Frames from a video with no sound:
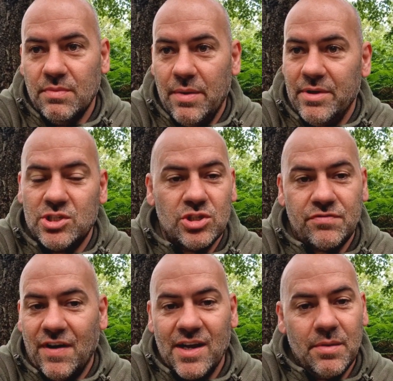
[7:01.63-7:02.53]
Maybe it's
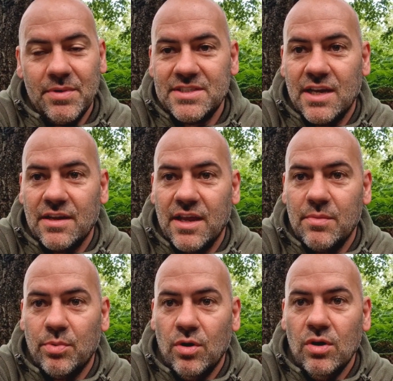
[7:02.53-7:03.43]
just finding my
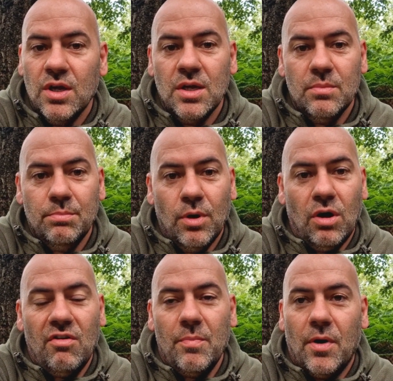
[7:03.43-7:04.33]
technique. But
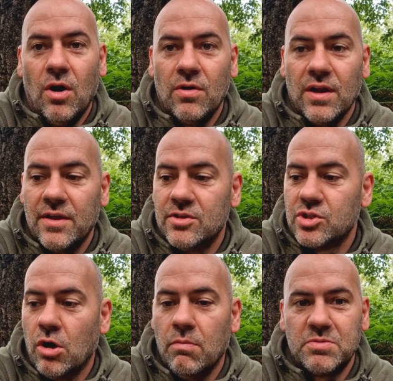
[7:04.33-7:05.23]
more importantly, the
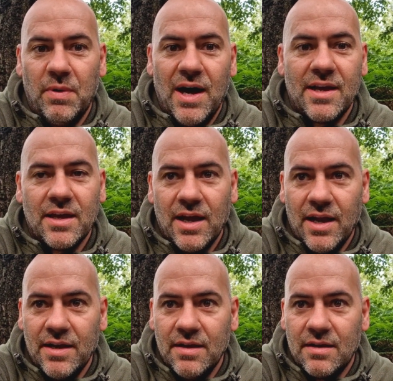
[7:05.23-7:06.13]
scope's back,
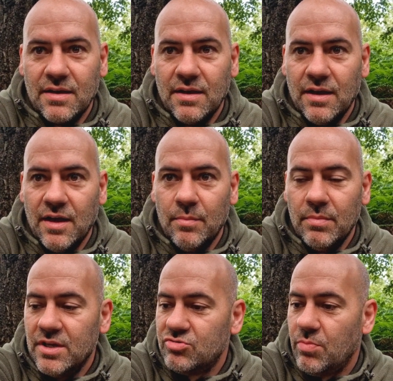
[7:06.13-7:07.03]
and
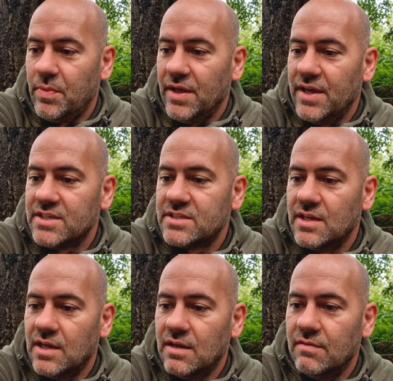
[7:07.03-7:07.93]
it's replaced,
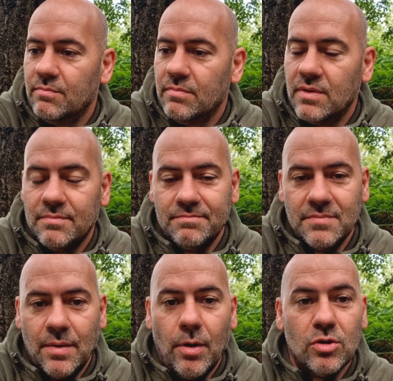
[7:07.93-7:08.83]
and
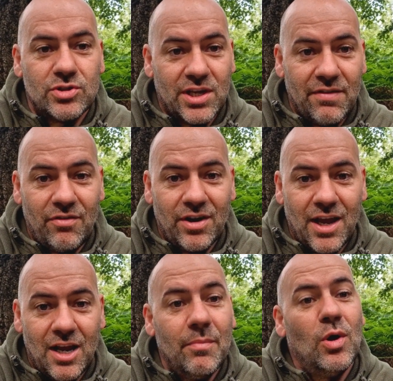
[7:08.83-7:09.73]
I'm all together
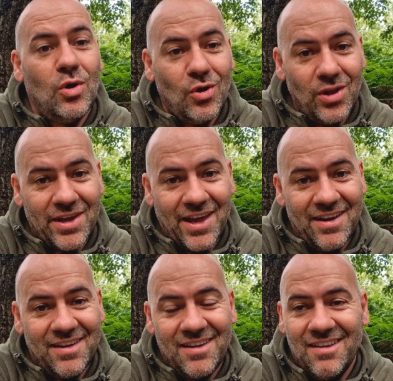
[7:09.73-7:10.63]
again. I'm whole again.